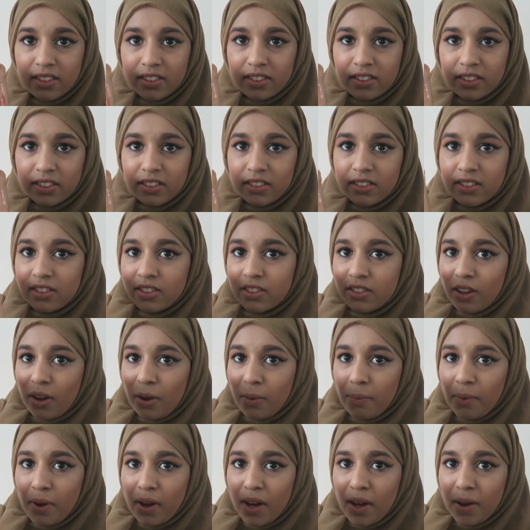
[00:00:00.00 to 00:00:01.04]
just to
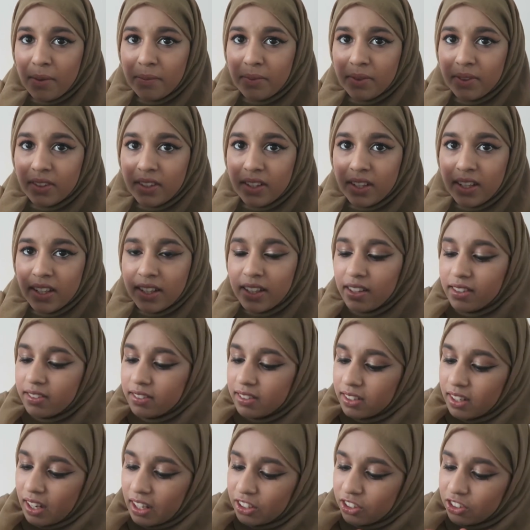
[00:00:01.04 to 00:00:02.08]
top up. Yeah,
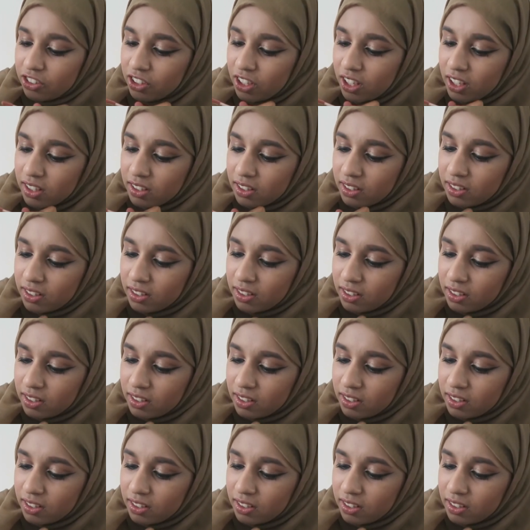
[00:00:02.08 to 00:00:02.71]
that's a nice shade.